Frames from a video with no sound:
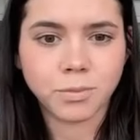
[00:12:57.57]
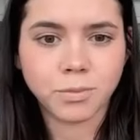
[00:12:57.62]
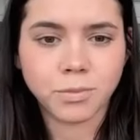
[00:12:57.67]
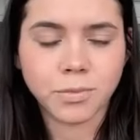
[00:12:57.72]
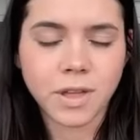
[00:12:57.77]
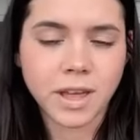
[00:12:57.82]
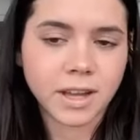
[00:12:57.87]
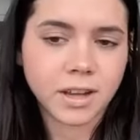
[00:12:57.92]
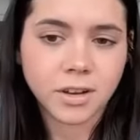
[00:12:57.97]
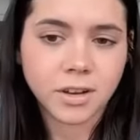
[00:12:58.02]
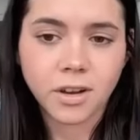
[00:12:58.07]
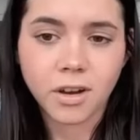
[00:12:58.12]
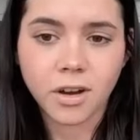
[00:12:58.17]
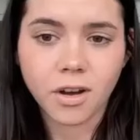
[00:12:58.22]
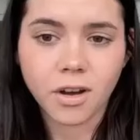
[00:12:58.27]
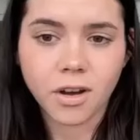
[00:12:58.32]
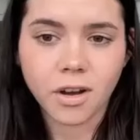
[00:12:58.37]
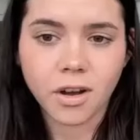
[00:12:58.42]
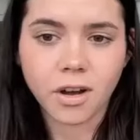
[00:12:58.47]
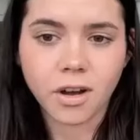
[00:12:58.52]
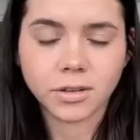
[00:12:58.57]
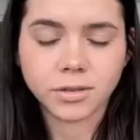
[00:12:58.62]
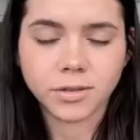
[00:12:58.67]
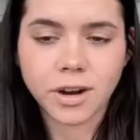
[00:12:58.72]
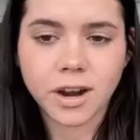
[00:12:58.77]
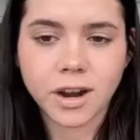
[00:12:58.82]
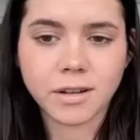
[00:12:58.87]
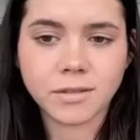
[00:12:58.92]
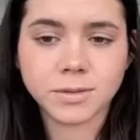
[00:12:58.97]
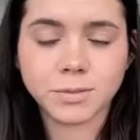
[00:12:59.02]
like all
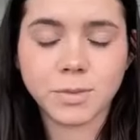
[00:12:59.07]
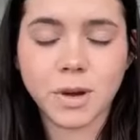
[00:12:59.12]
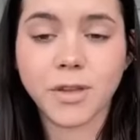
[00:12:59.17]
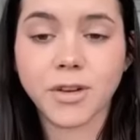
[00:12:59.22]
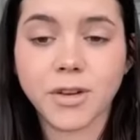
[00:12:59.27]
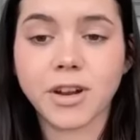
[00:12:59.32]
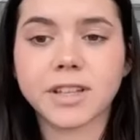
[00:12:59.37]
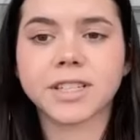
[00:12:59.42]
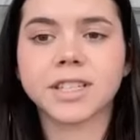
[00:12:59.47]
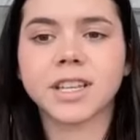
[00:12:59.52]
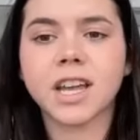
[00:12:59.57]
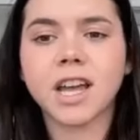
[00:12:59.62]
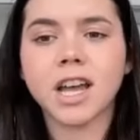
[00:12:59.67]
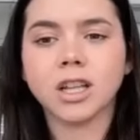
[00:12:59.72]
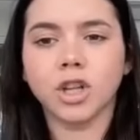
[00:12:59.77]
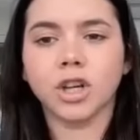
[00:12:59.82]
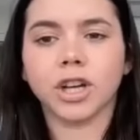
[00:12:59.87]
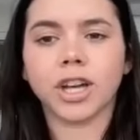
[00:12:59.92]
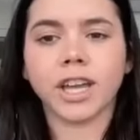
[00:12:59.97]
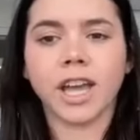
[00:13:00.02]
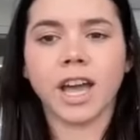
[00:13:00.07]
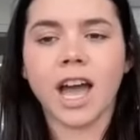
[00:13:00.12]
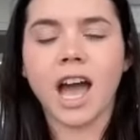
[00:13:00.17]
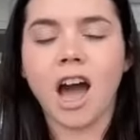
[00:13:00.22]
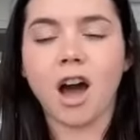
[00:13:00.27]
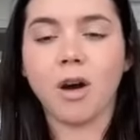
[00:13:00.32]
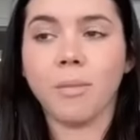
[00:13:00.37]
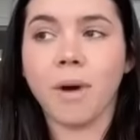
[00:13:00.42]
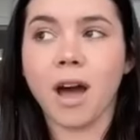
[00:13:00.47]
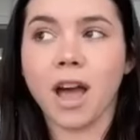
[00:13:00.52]
around, whether it's looking at
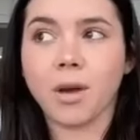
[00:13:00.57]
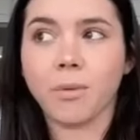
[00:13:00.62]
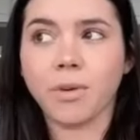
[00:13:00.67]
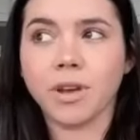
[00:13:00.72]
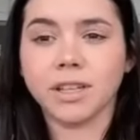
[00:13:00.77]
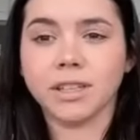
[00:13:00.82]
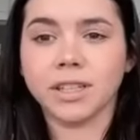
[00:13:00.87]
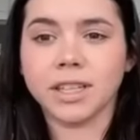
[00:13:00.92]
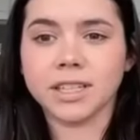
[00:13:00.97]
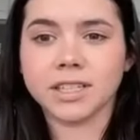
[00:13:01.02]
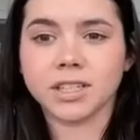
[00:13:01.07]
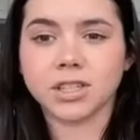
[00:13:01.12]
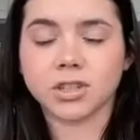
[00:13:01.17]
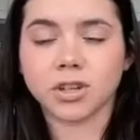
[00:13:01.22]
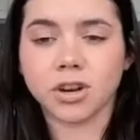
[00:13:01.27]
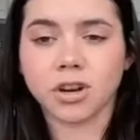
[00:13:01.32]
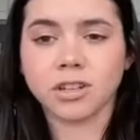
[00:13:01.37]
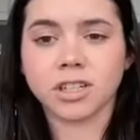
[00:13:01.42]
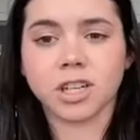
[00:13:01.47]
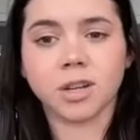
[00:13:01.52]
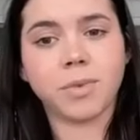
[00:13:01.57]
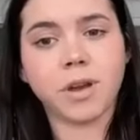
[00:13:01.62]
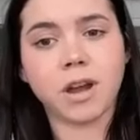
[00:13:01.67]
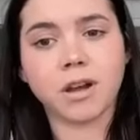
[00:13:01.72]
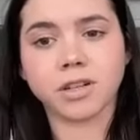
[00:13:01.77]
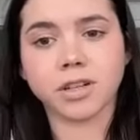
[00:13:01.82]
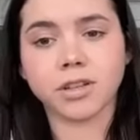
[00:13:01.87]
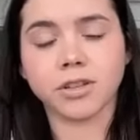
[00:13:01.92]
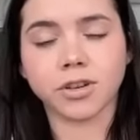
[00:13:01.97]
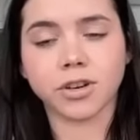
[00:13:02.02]
how my wheel is turned compared
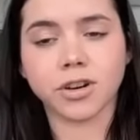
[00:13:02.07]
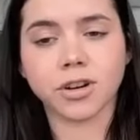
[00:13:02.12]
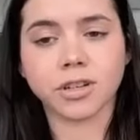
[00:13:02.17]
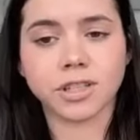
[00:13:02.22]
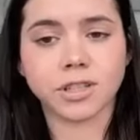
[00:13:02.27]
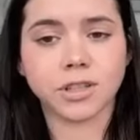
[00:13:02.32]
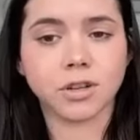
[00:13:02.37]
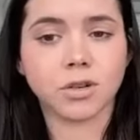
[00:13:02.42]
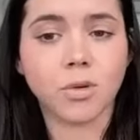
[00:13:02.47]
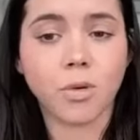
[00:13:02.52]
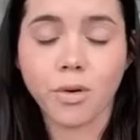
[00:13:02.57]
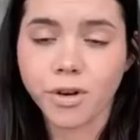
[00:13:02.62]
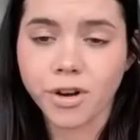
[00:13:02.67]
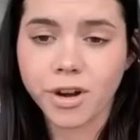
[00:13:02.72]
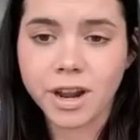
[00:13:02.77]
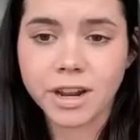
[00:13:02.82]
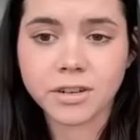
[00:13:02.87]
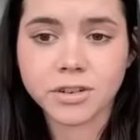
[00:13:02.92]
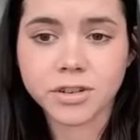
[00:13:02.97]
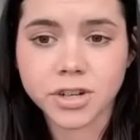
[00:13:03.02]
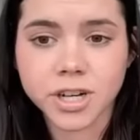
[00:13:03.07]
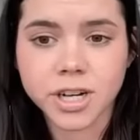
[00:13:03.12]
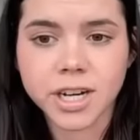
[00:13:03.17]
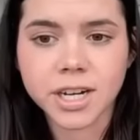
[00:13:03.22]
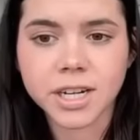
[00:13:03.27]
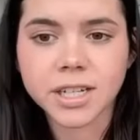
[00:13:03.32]
to theirs in the corner entry.